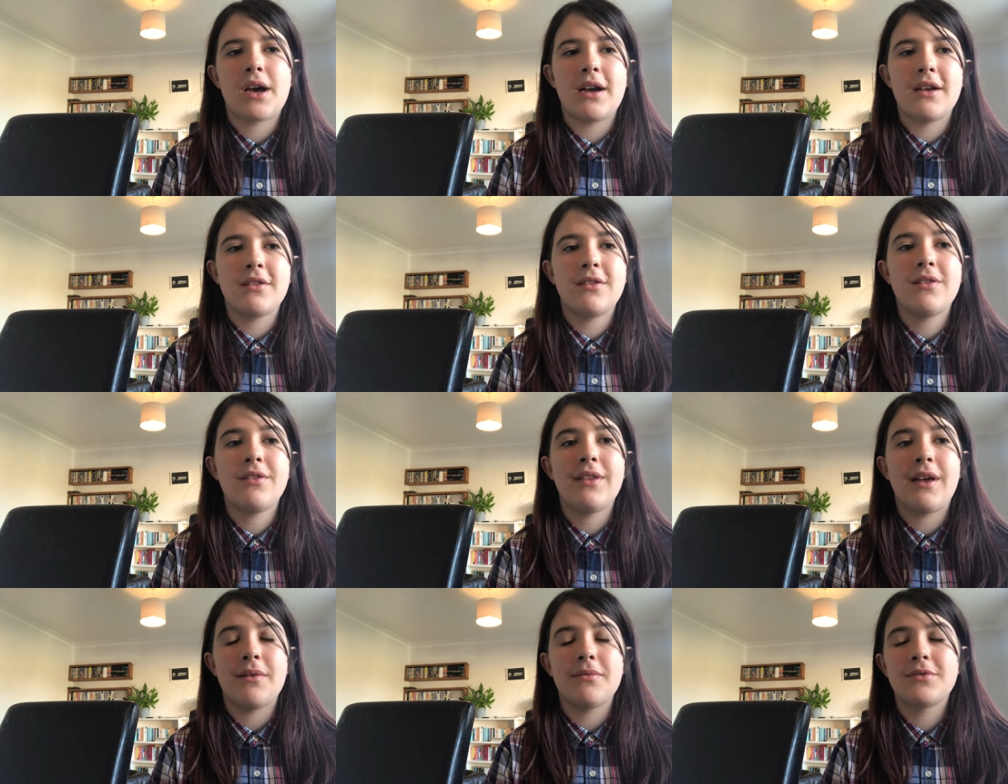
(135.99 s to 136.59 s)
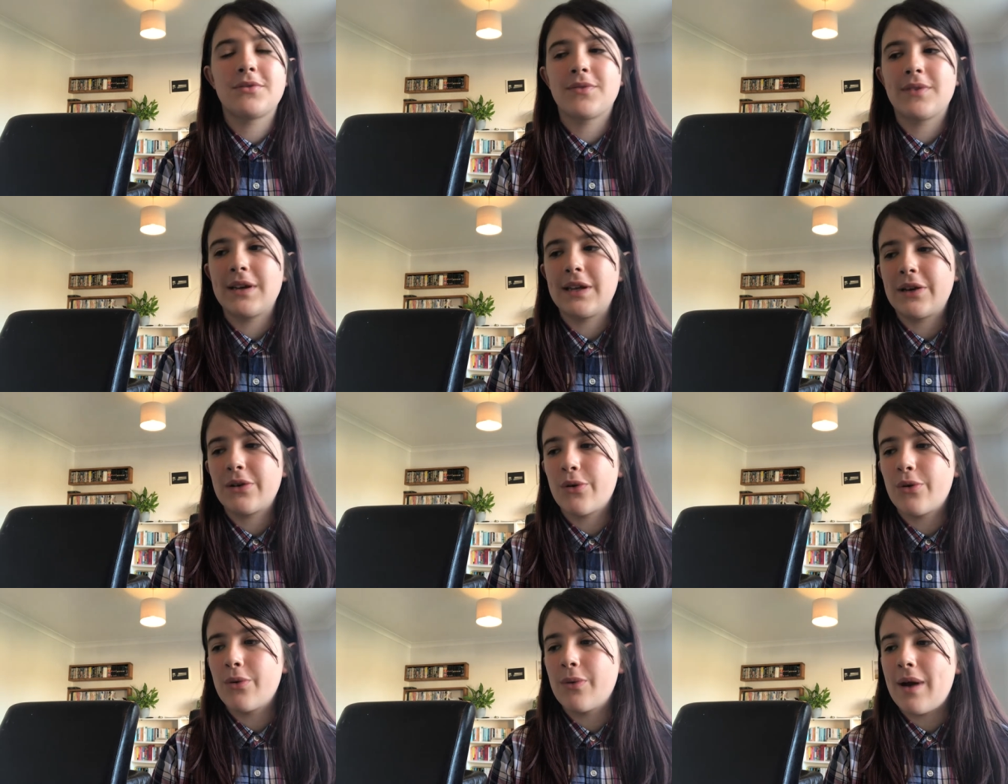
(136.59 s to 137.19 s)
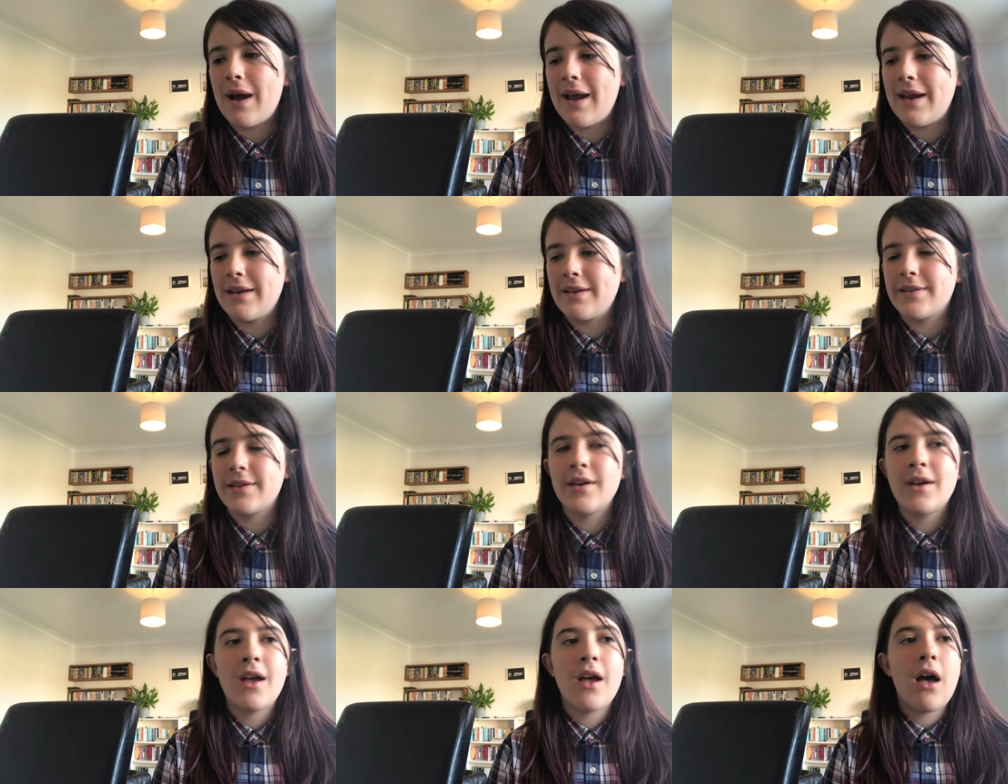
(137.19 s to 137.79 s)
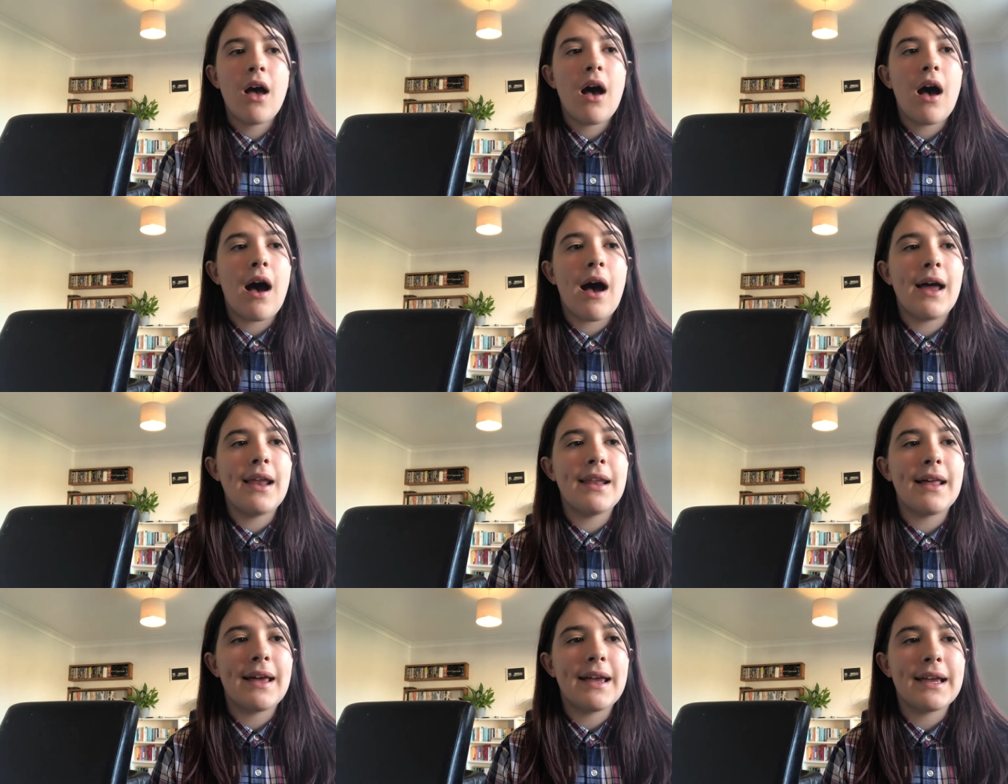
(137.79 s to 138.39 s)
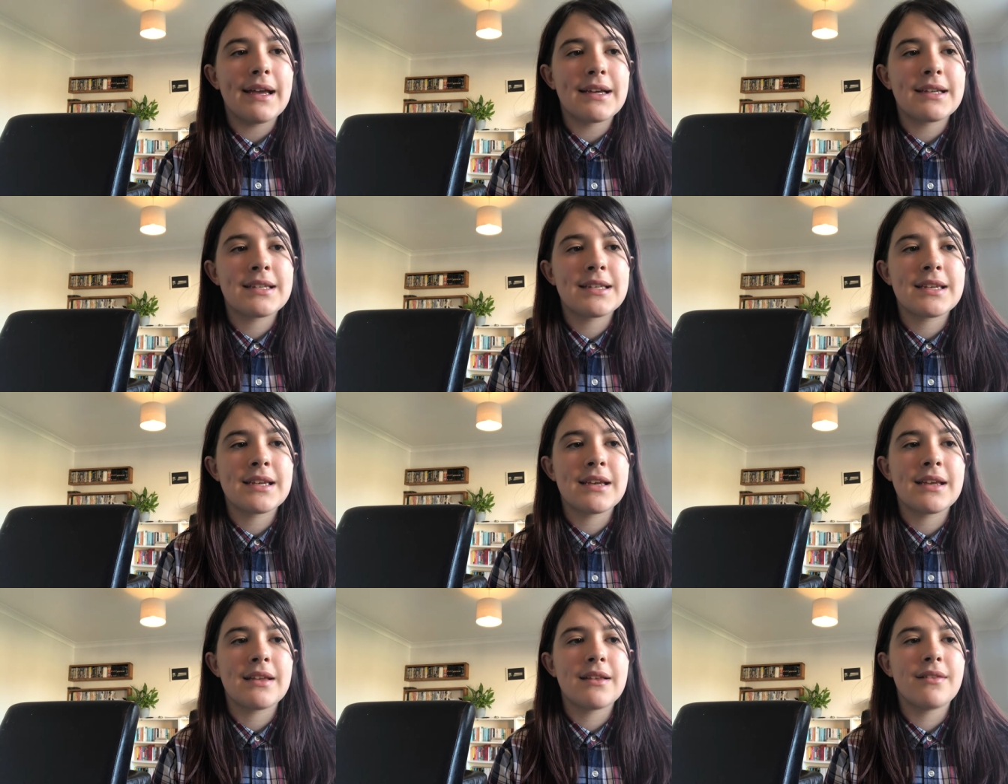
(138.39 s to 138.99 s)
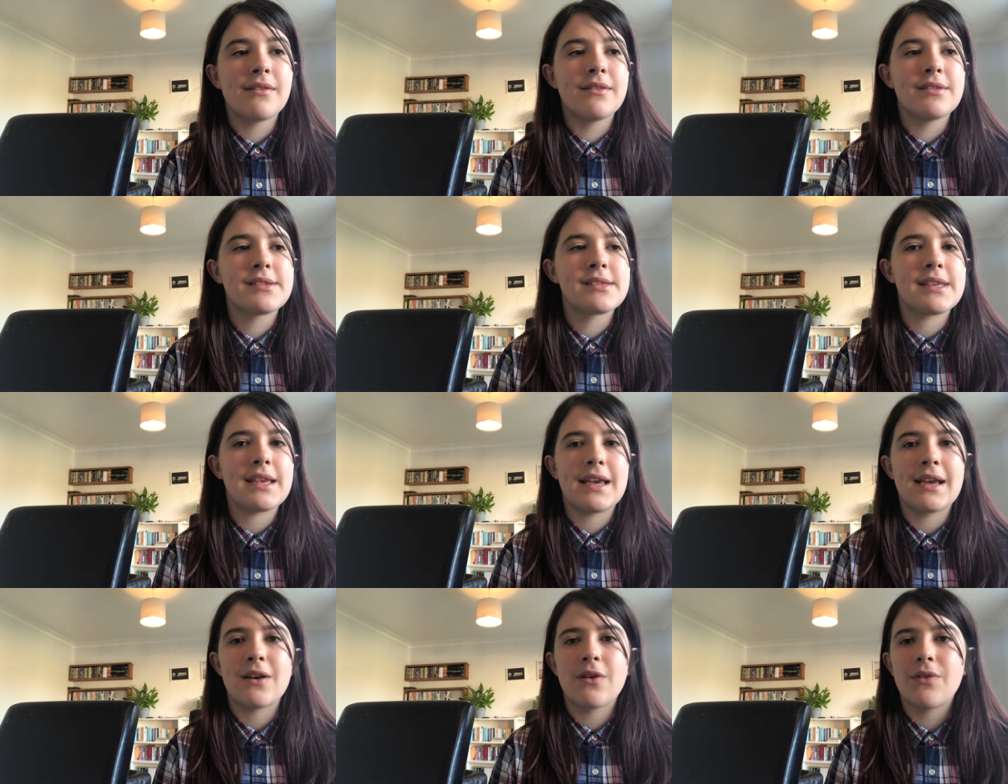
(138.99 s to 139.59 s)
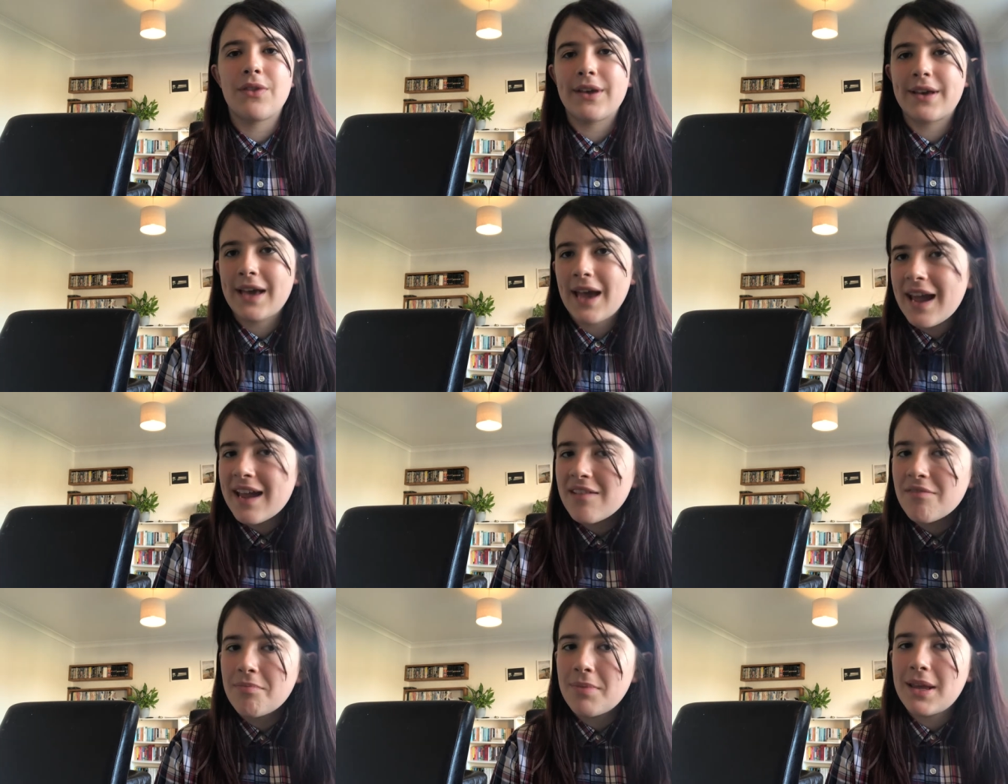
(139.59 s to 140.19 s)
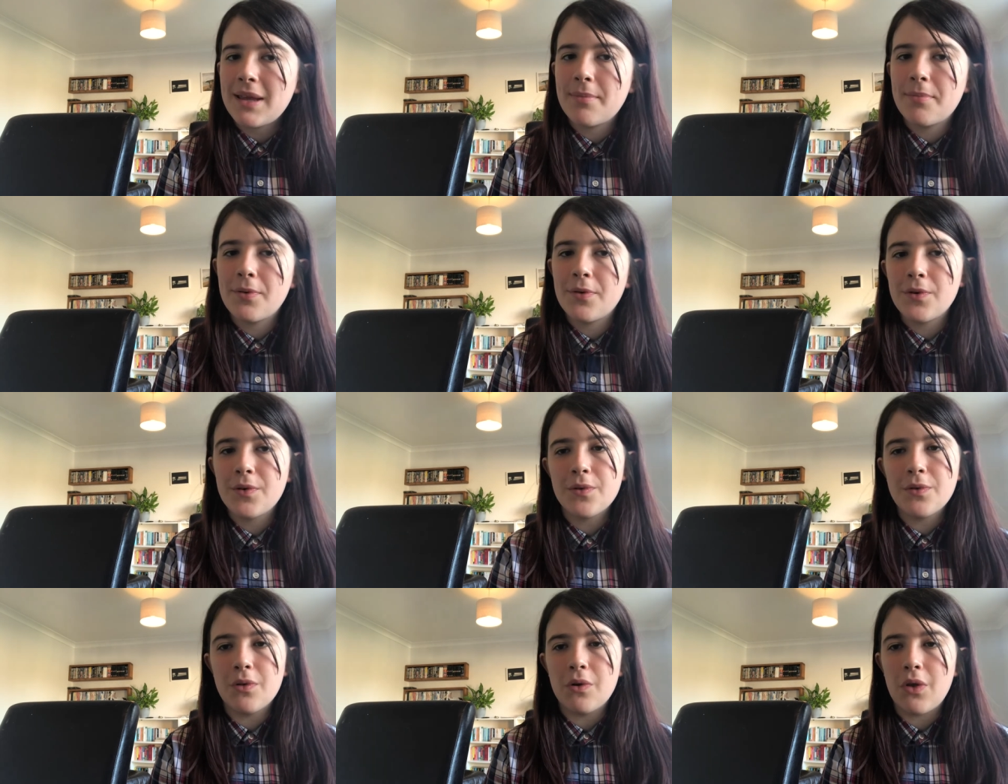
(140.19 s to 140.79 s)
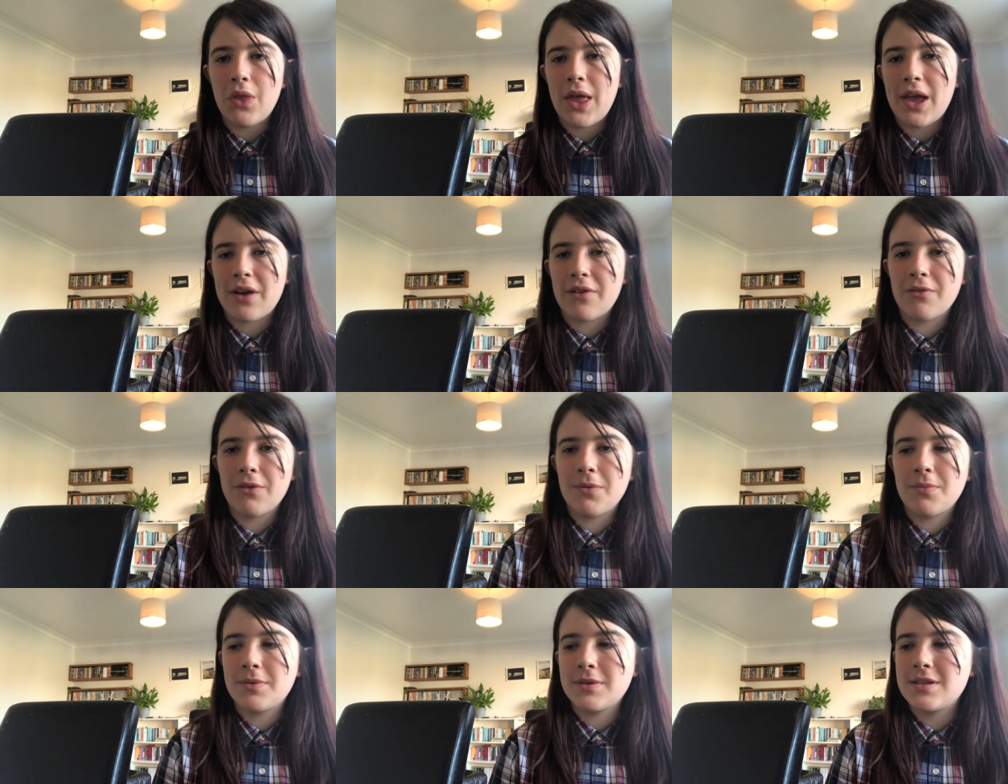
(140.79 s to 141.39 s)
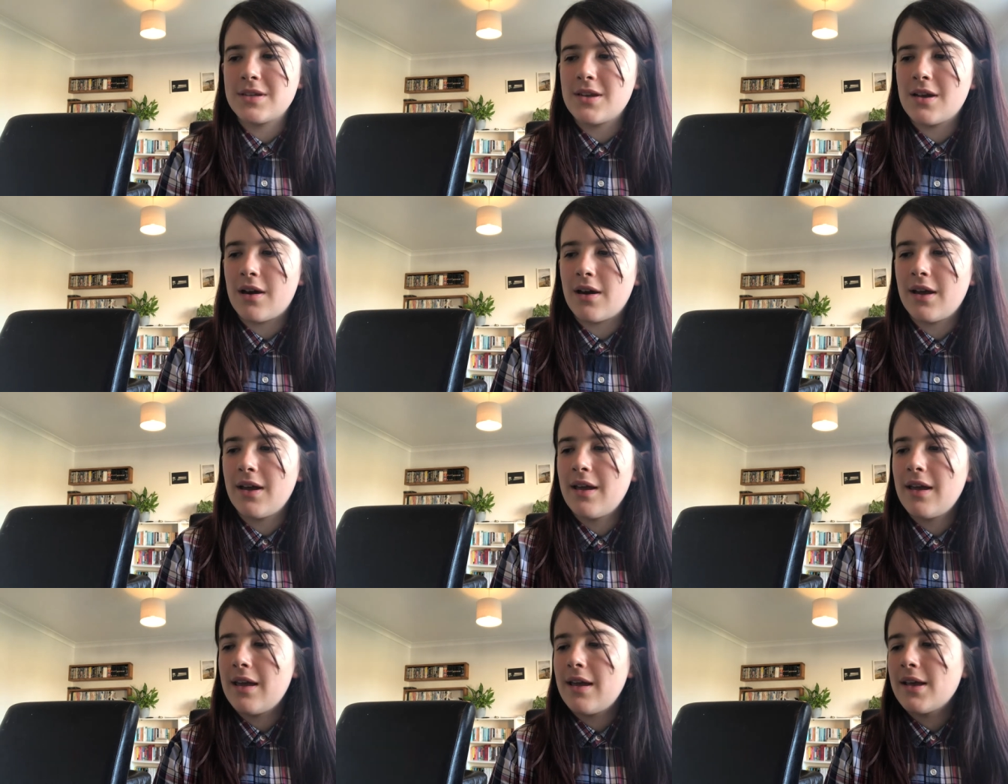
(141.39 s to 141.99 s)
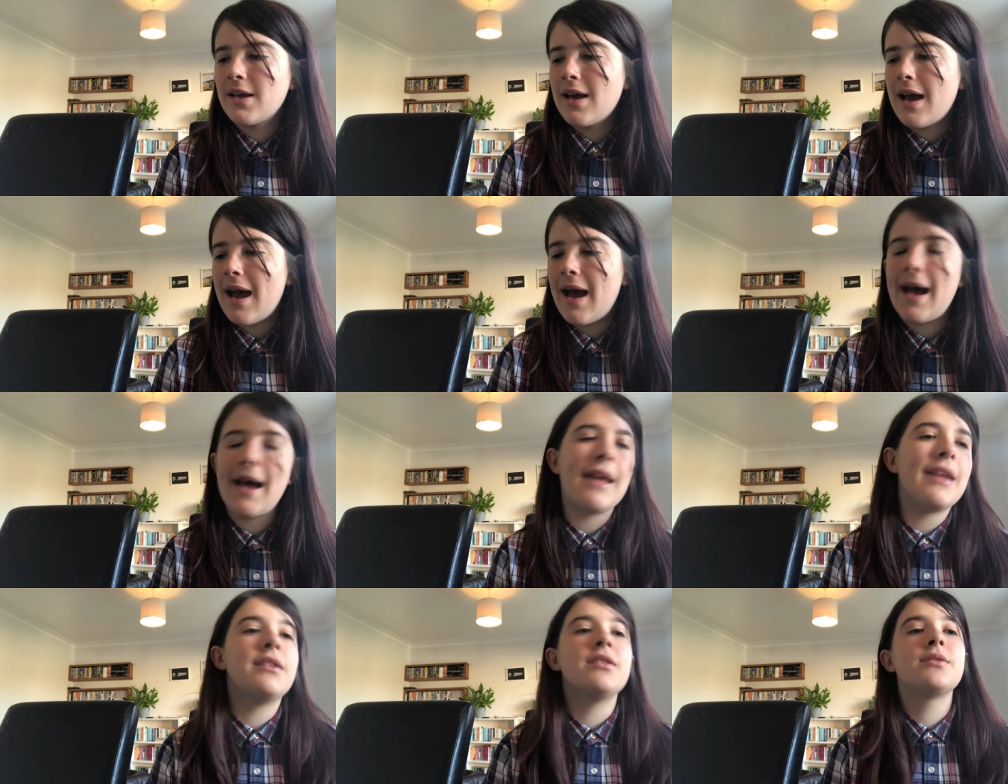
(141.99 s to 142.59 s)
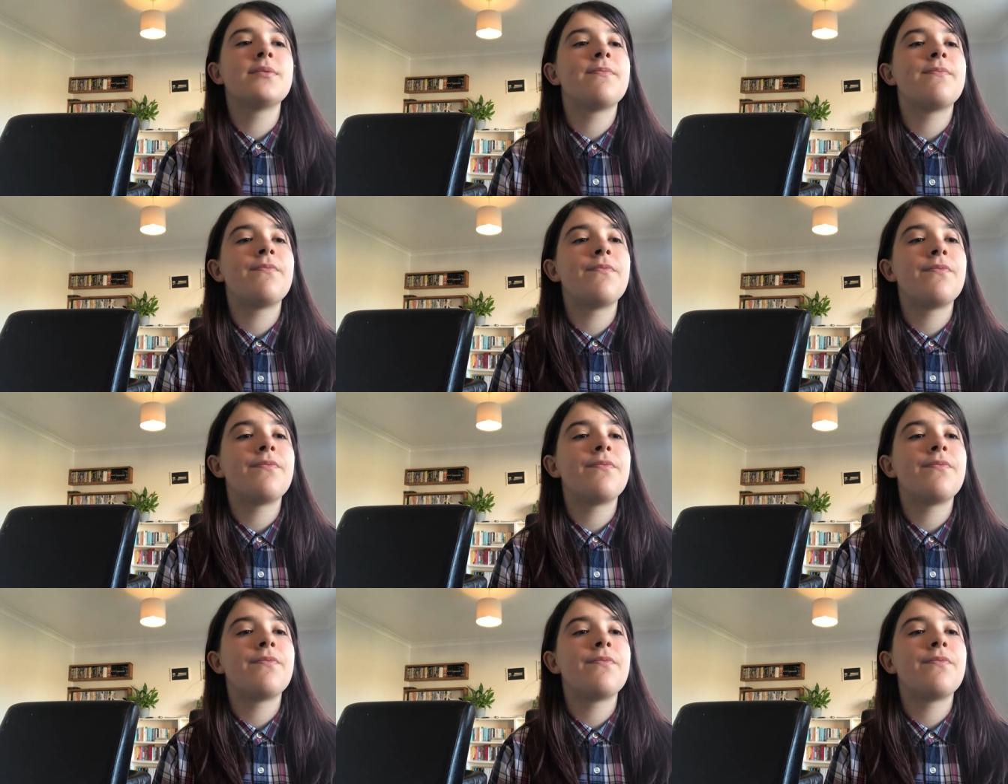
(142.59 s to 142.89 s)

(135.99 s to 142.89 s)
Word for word: I thought that was really cool, and I liked seeing all the cave people, or their group as now, and